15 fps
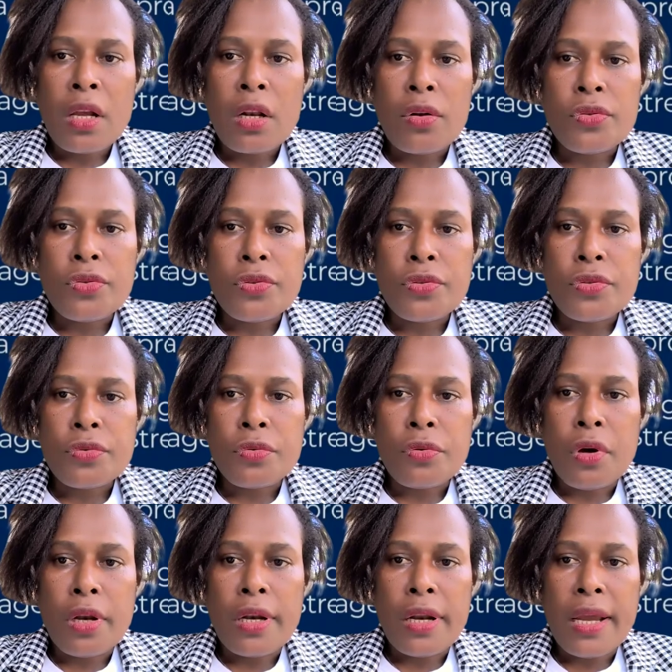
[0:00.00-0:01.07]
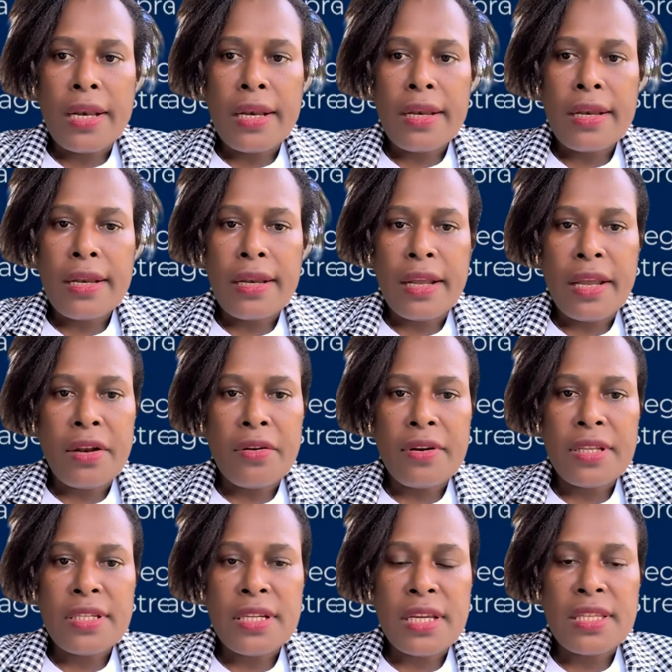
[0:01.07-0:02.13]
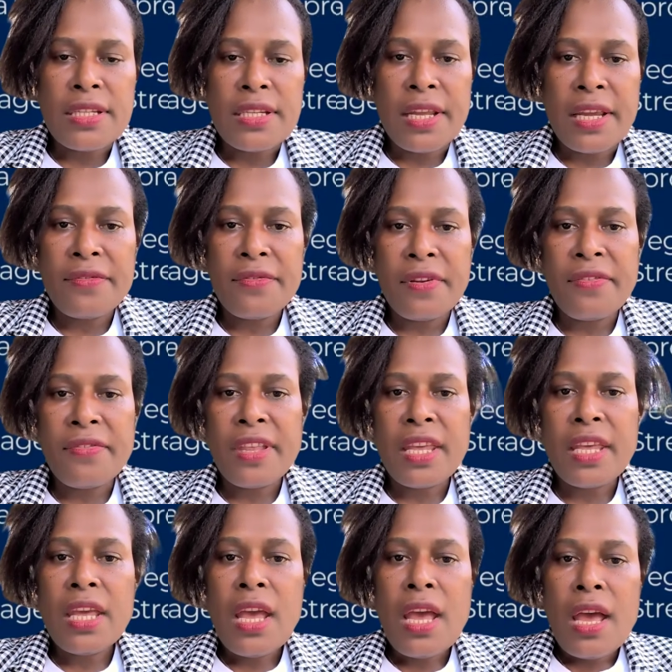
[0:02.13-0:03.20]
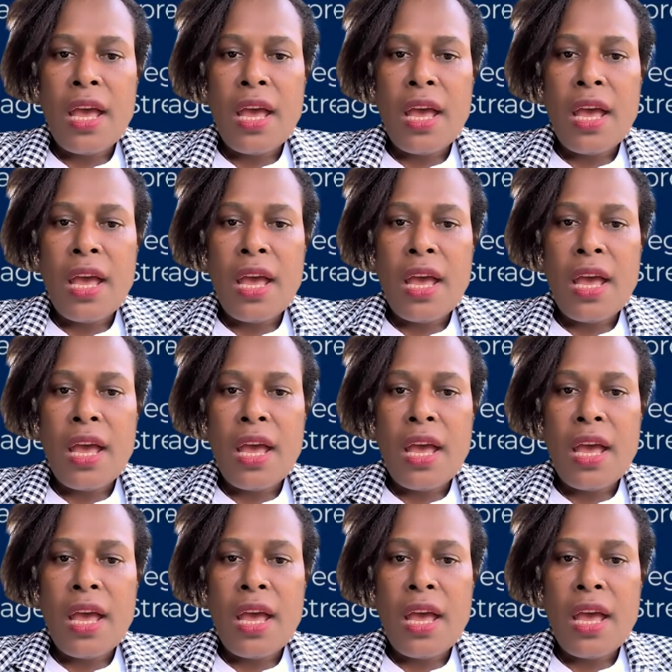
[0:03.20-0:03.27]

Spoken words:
close to 930, 950.